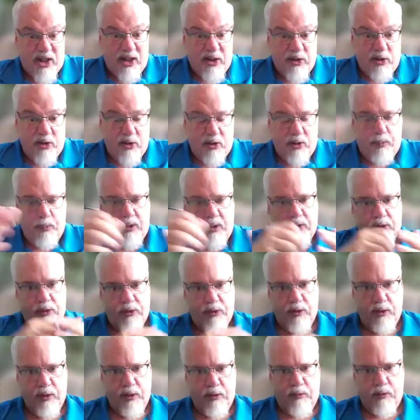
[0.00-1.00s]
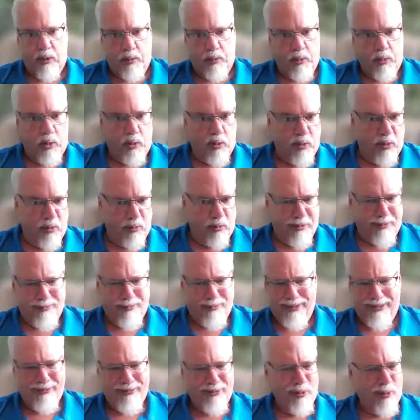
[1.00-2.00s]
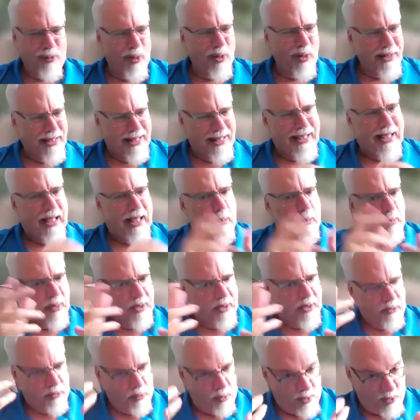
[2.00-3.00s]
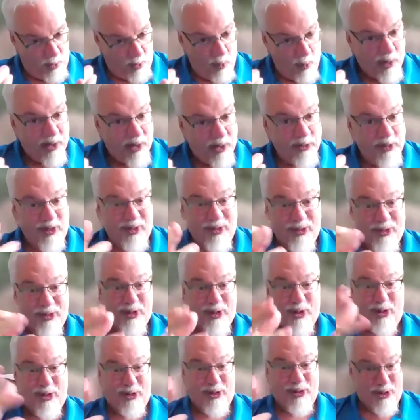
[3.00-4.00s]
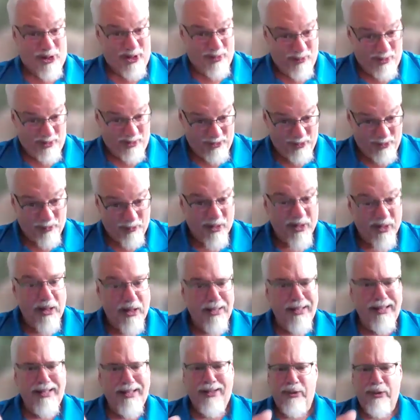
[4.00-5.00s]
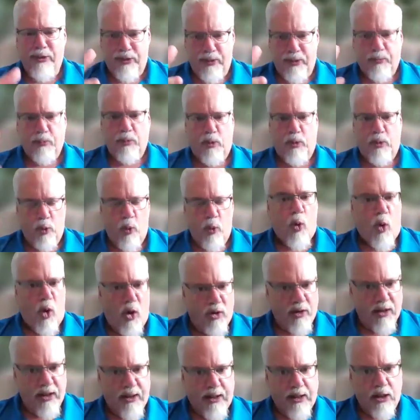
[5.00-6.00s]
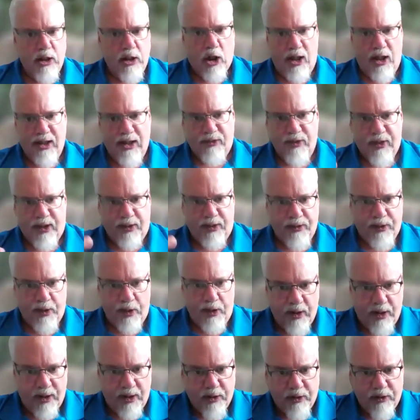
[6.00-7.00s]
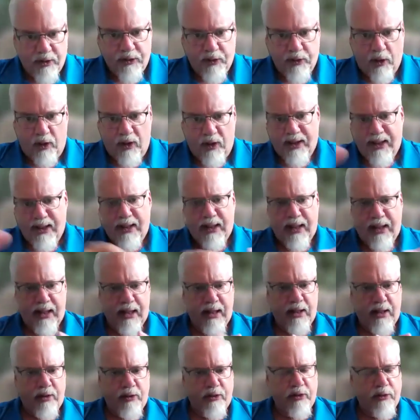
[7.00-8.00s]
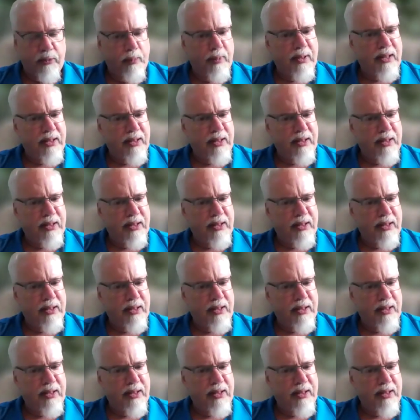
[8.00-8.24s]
That's going to be his deliverable, and we'll have to work that out, because we're going to want to see the scholarship and some quality content there, not just talking heads.